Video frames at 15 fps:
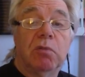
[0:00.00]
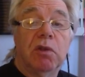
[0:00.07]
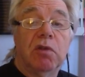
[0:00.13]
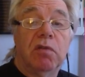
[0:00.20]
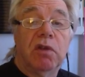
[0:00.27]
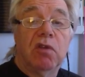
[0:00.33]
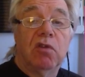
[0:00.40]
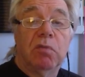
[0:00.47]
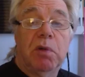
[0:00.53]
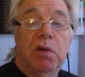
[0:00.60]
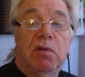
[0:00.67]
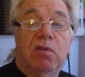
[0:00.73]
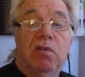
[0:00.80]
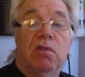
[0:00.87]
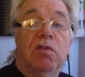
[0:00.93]
But if the
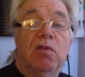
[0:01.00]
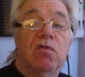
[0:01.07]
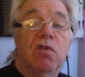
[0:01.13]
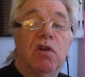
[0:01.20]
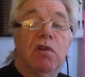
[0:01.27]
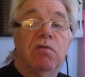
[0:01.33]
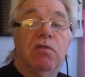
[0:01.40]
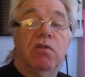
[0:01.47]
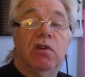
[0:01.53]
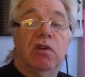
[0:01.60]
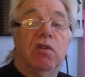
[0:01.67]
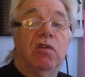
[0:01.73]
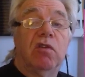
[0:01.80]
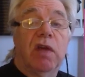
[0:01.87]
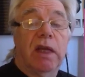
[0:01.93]
experience of the driver is
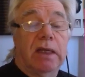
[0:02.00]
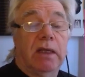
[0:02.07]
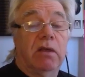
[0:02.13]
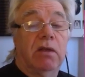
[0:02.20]
exactly